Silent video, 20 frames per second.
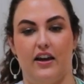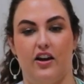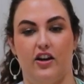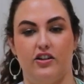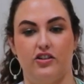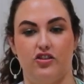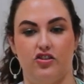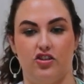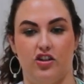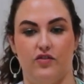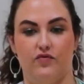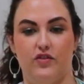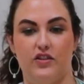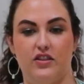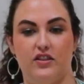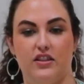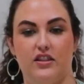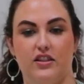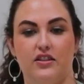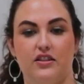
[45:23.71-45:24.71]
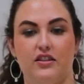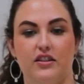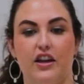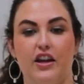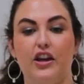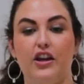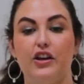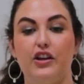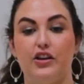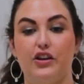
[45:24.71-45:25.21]
on surfaces
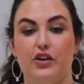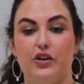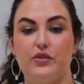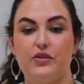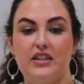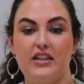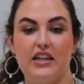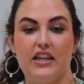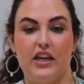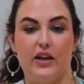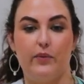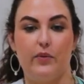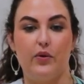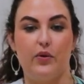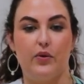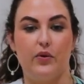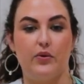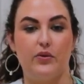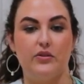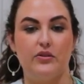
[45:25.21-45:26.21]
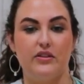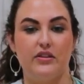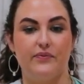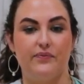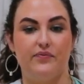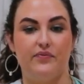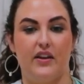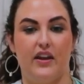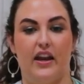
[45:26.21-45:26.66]
using chemicals,